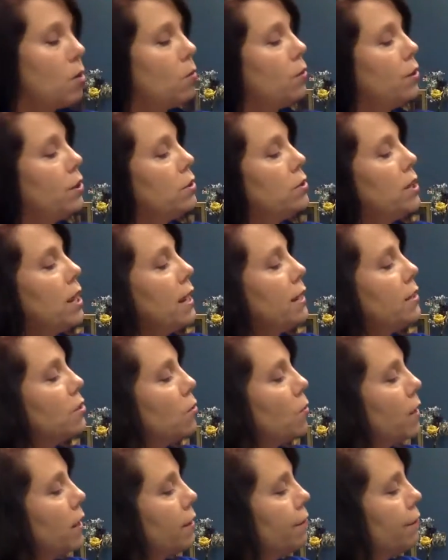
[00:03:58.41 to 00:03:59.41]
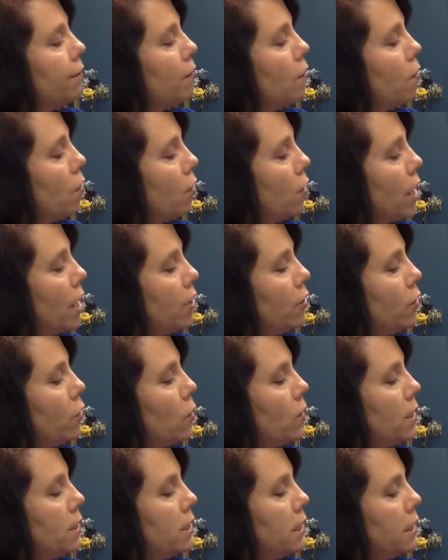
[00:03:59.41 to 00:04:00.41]
where you take 24 and you're
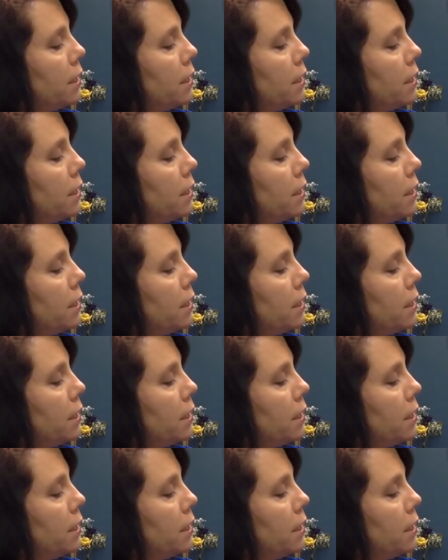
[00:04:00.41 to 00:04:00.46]
going to